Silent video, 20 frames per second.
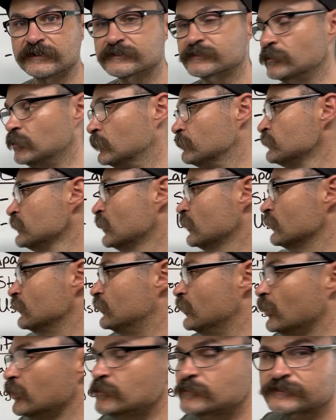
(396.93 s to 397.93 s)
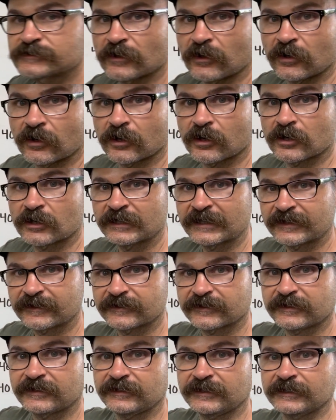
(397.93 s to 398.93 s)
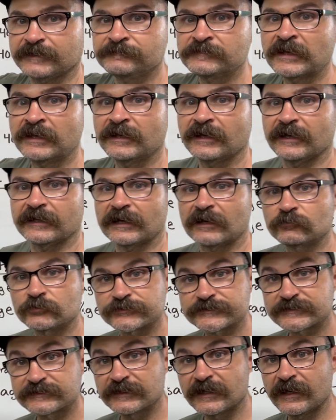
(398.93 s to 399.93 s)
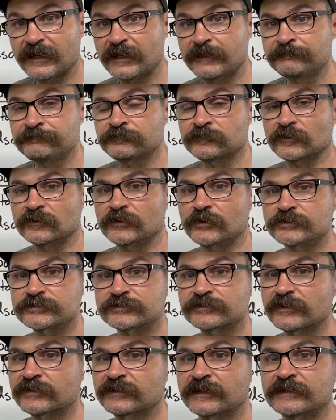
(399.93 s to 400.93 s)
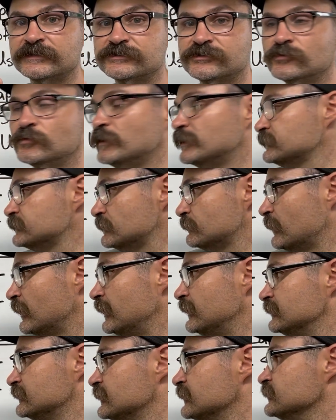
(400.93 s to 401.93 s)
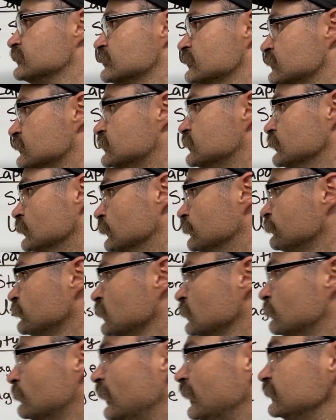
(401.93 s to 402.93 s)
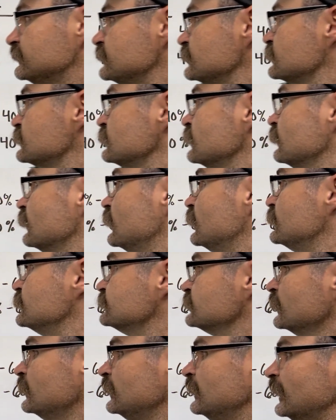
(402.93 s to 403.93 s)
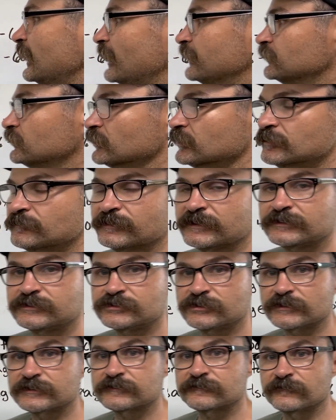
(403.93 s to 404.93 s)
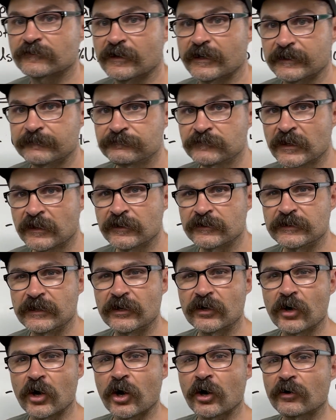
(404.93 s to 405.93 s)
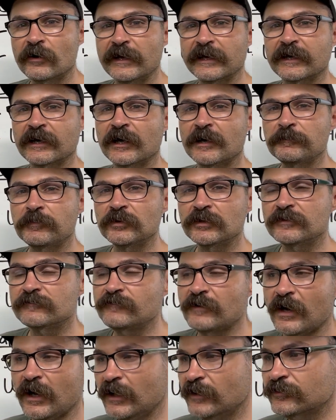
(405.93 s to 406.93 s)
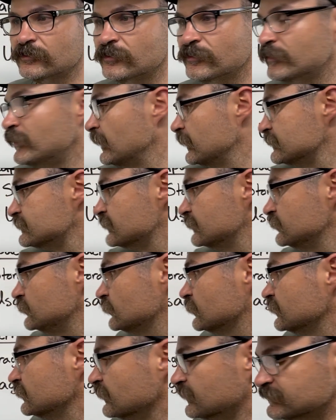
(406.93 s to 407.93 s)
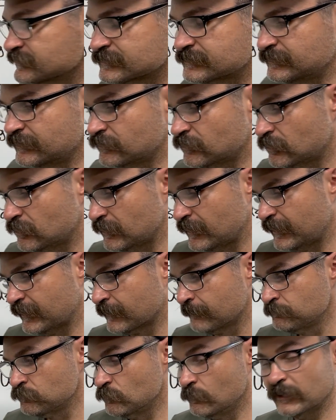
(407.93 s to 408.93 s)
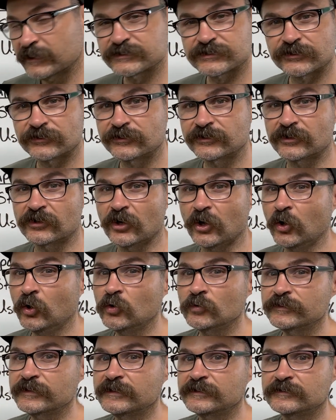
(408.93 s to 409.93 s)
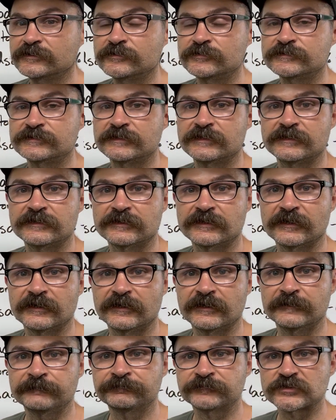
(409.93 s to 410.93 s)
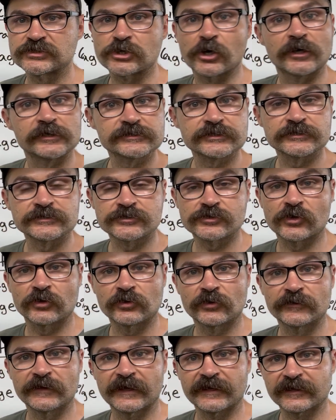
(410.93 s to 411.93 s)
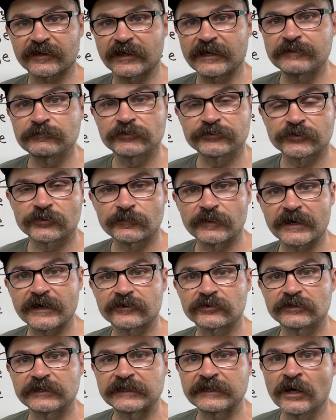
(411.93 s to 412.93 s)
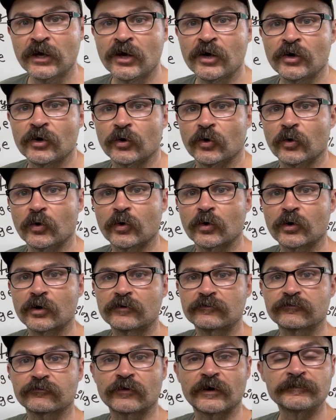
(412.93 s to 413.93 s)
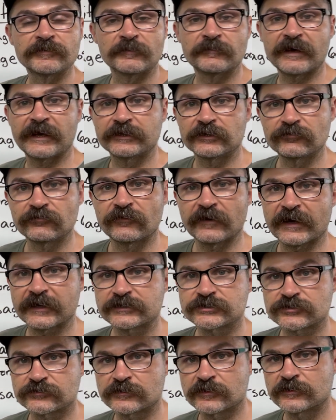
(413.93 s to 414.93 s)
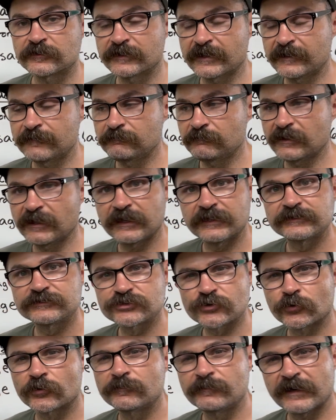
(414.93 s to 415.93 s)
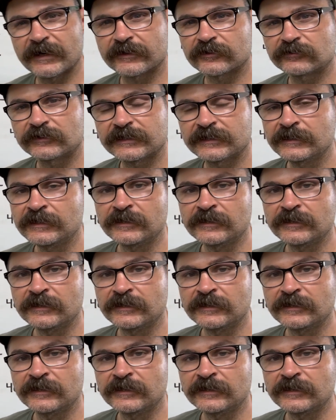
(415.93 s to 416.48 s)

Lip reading: So those are key. And I will say, those are the things you want to pay attention to. Pay attention to those and you're gonna be just fine. There are a couple of other things that you can consider, like make sure you're only using the charge controller that came with your battery or from the manufacturer that made your battery.